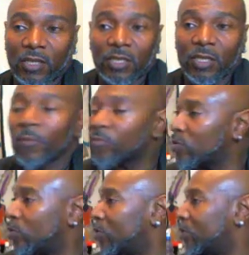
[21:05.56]

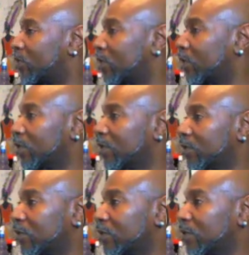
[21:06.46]

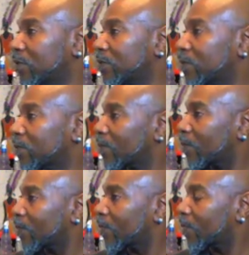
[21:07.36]

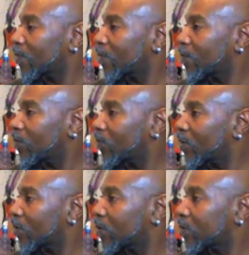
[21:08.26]

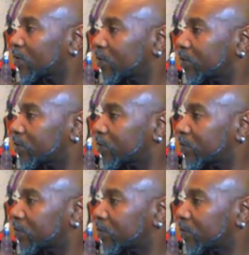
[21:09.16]

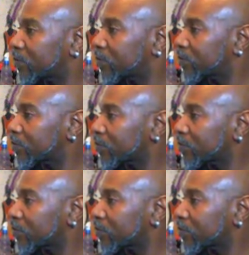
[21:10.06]
No words are spoken by the person on screen.